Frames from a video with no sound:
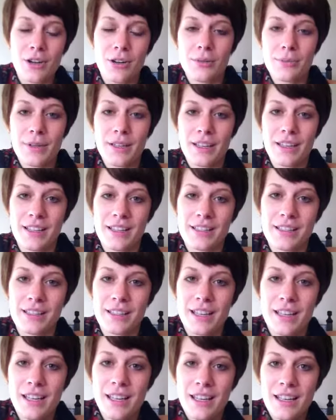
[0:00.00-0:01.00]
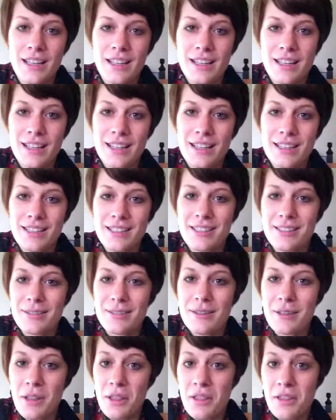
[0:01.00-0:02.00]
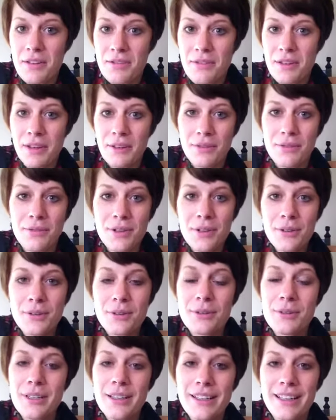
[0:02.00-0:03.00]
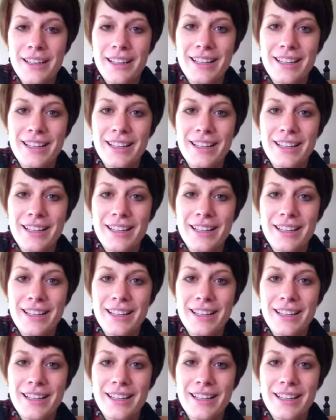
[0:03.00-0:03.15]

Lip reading: because this living food